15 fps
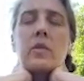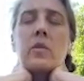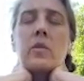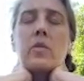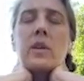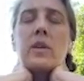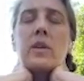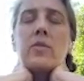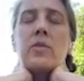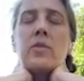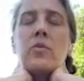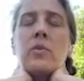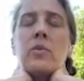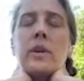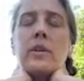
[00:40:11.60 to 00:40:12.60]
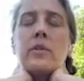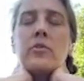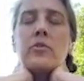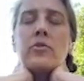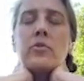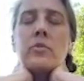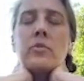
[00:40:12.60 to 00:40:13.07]
So if you
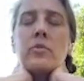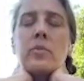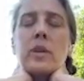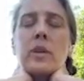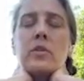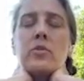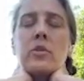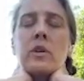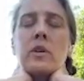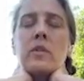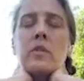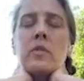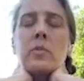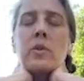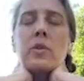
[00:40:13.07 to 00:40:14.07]
wish, picturing this